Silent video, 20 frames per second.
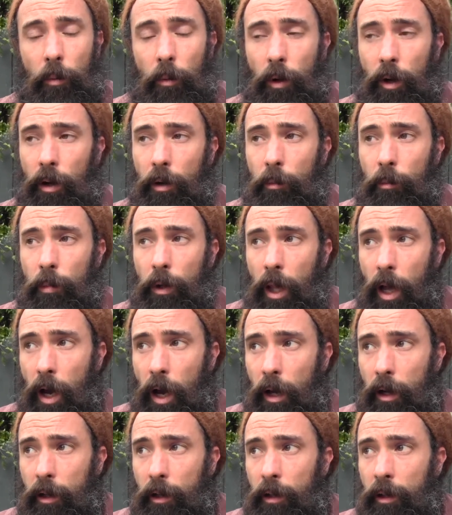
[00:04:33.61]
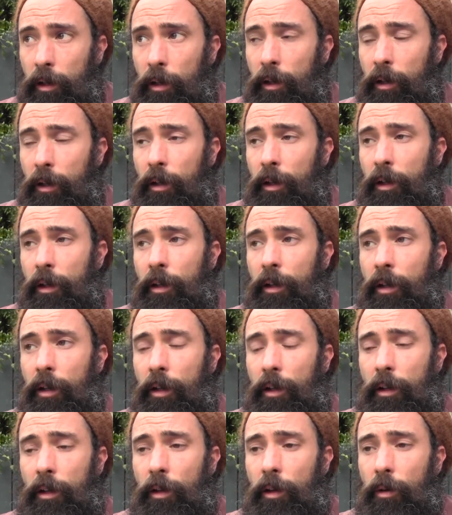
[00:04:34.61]
wearing black,
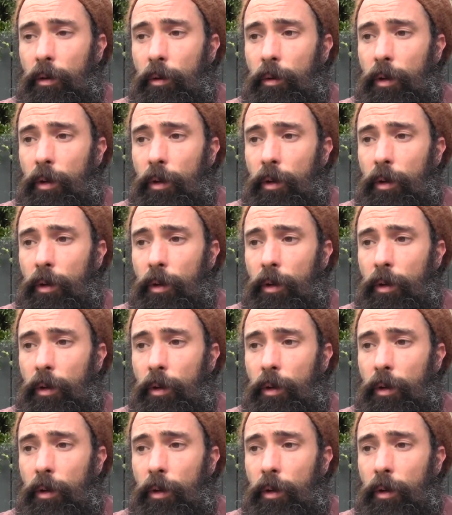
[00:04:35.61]
you know,